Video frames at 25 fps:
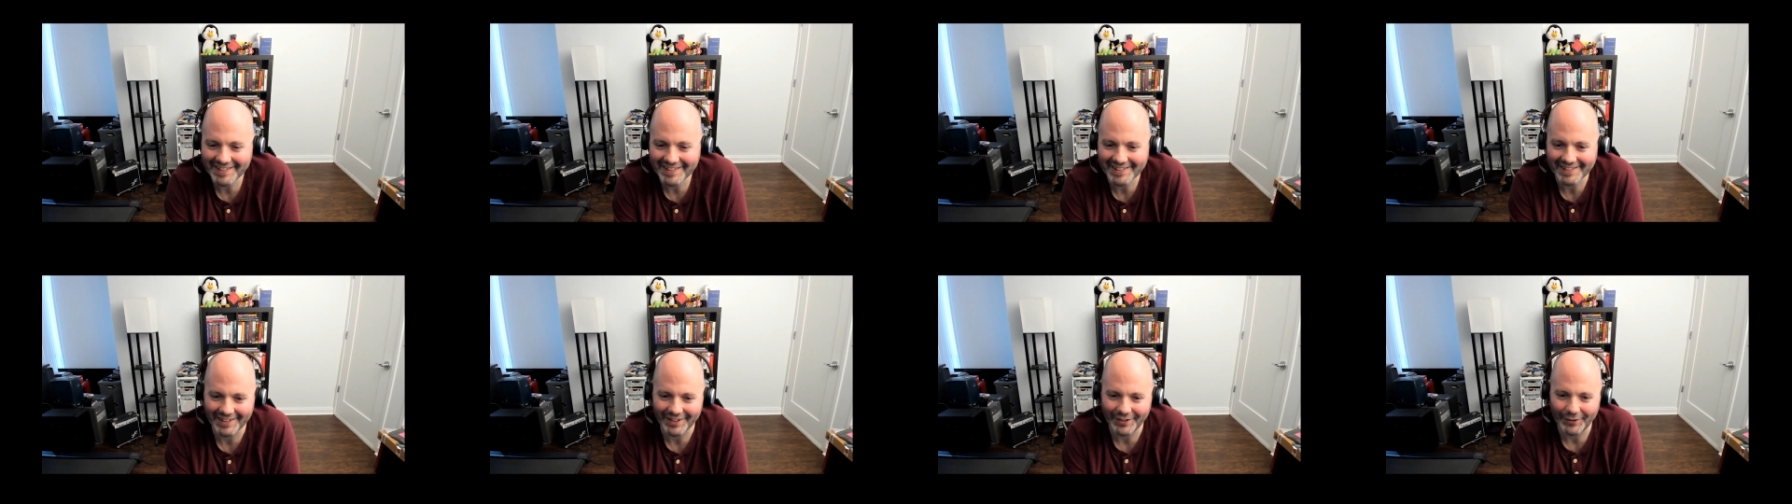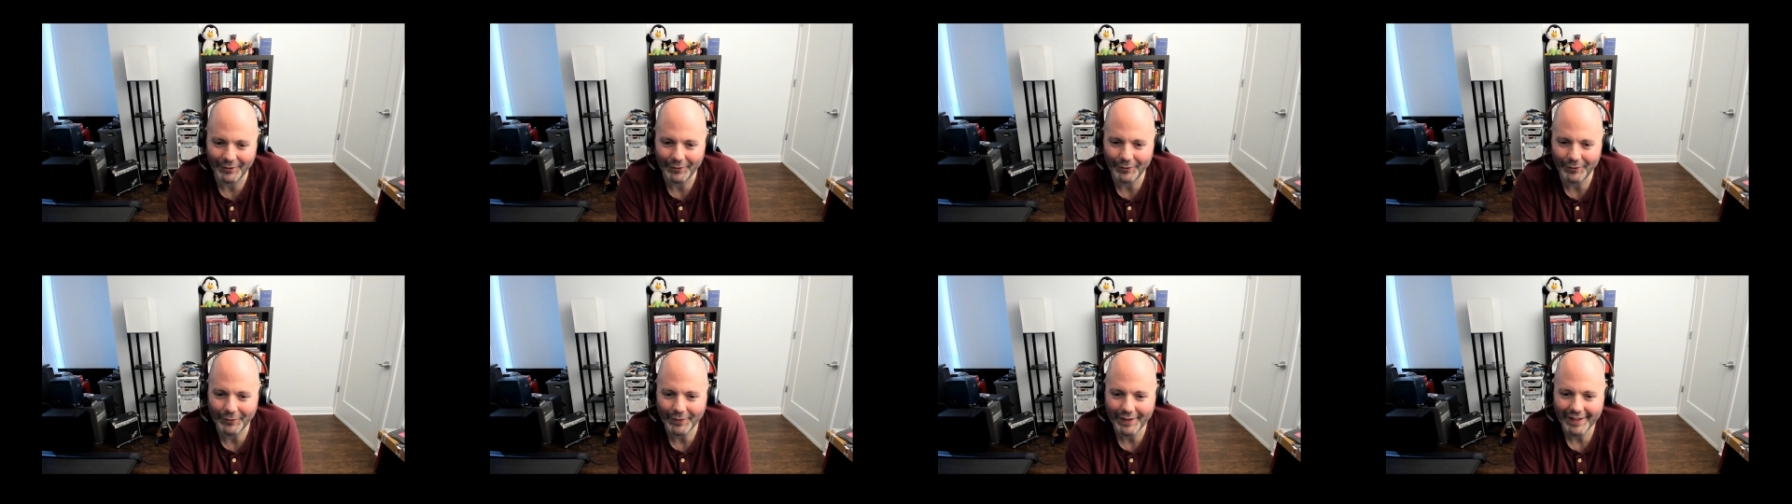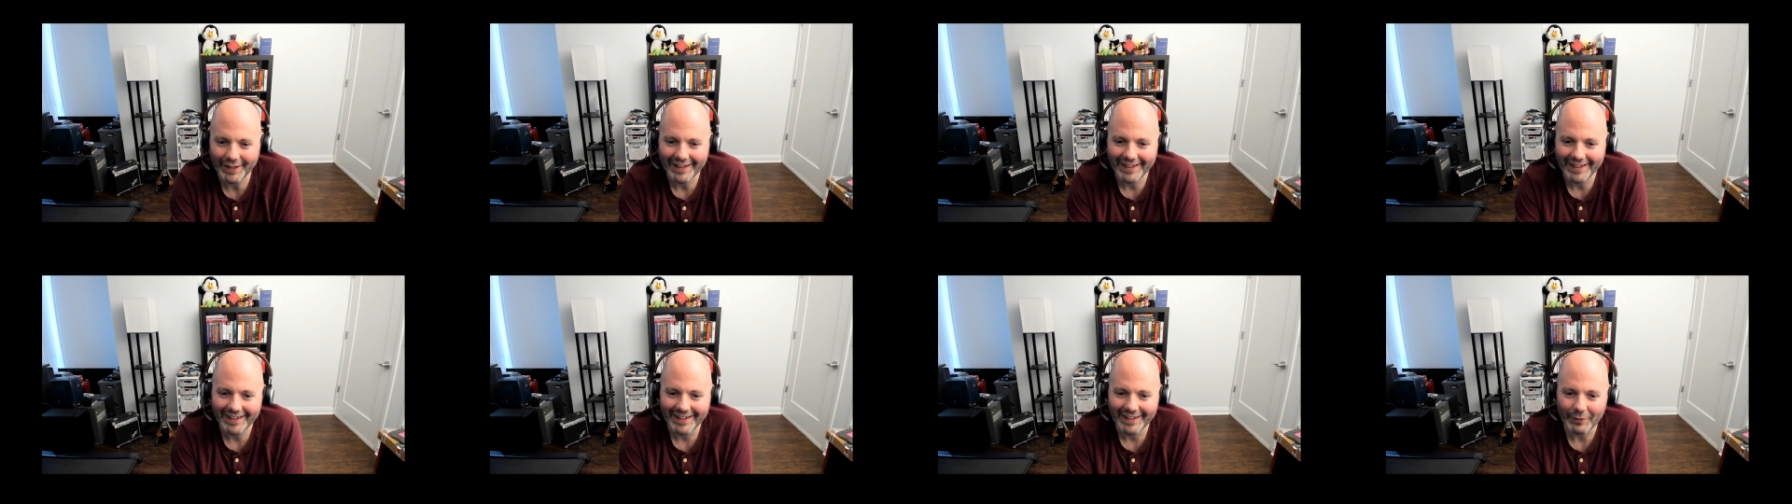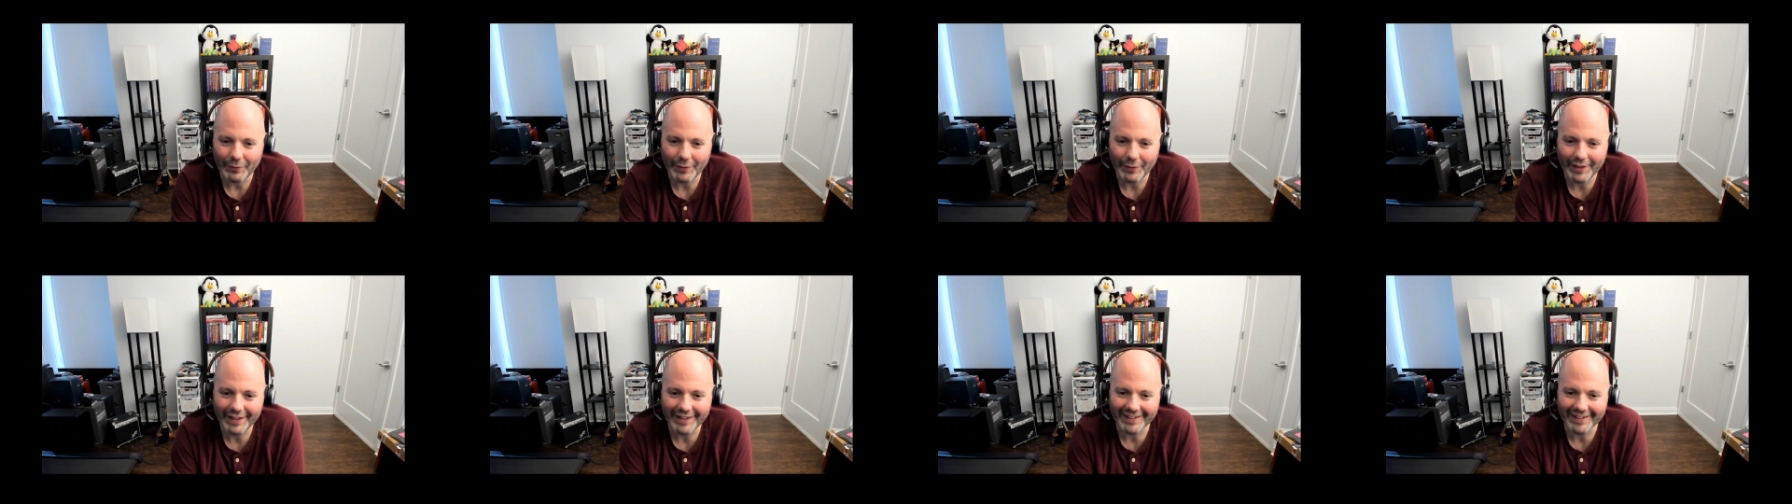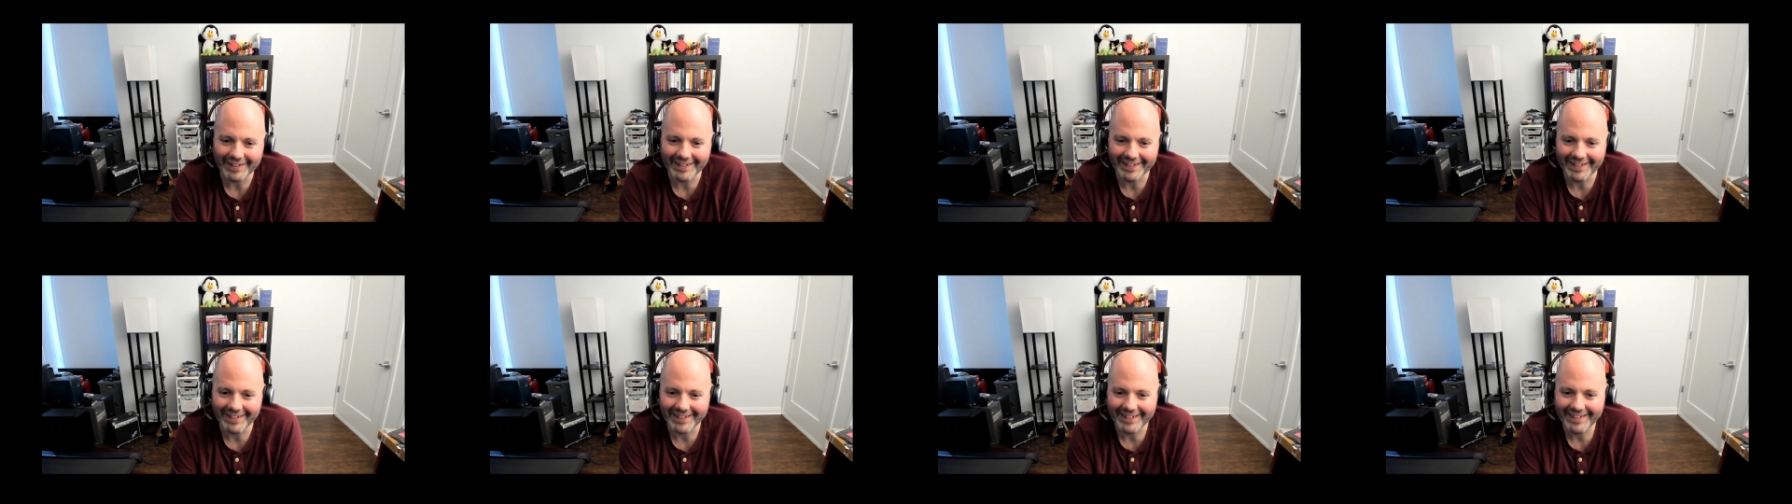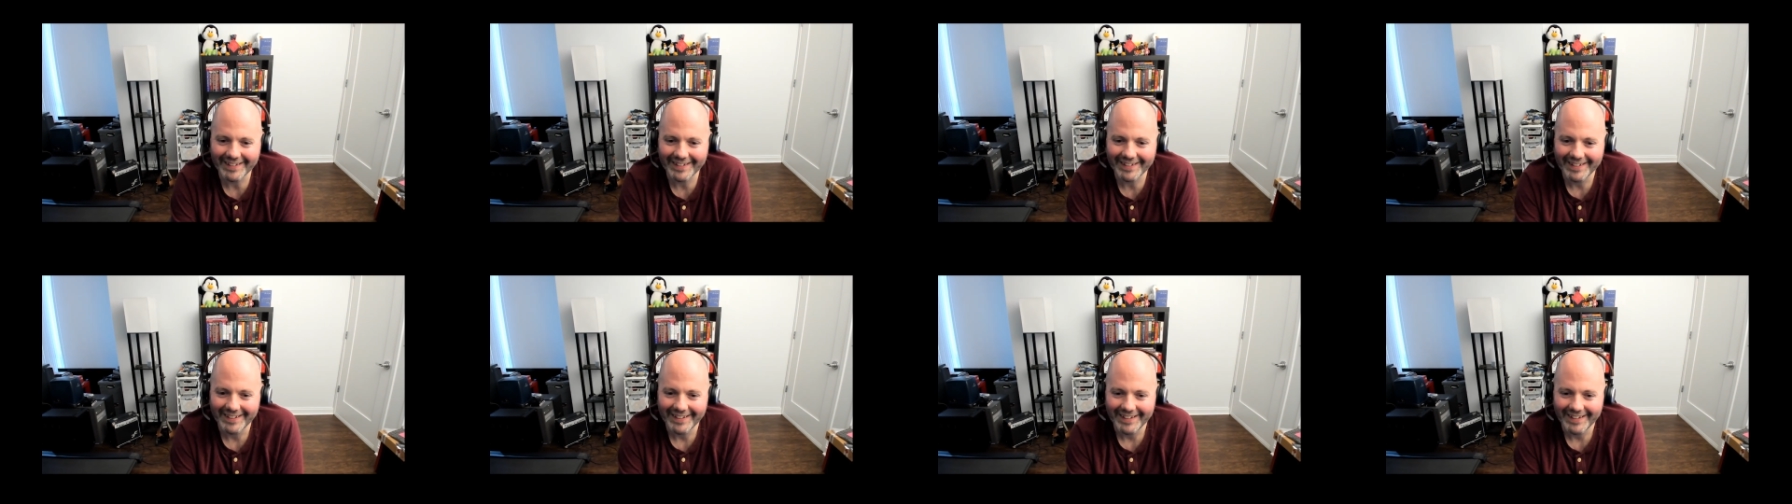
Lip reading: So we all